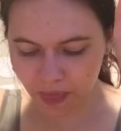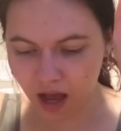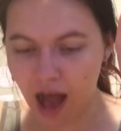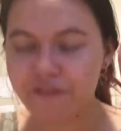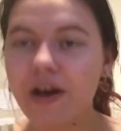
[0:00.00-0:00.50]

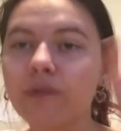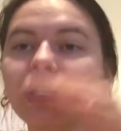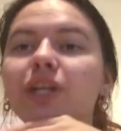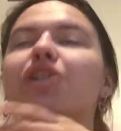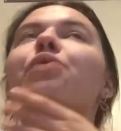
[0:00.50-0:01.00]
I found a
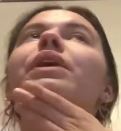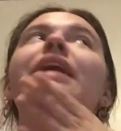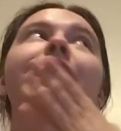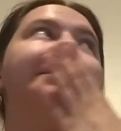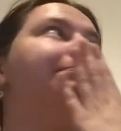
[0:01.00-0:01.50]

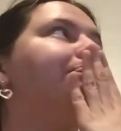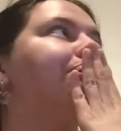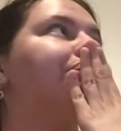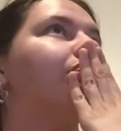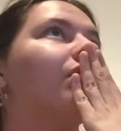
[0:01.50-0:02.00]
Q&A.
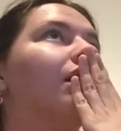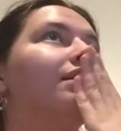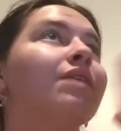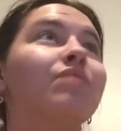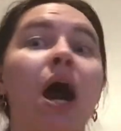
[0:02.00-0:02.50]

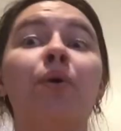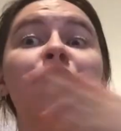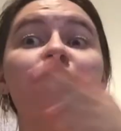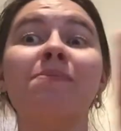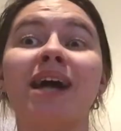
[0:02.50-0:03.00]
Now we're
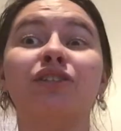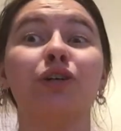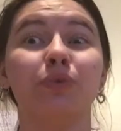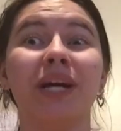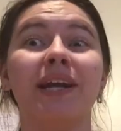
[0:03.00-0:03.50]
gonna go back to
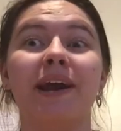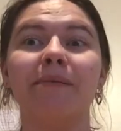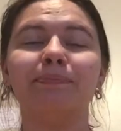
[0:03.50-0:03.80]
grade 8.